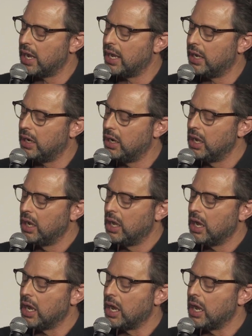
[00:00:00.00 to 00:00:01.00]
And
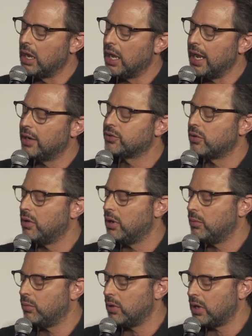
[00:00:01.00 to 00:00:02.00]
Andrew
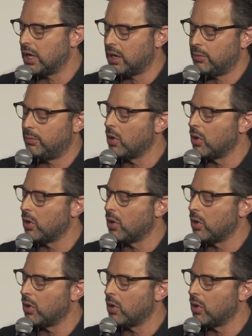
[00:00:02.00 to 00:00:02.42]
had an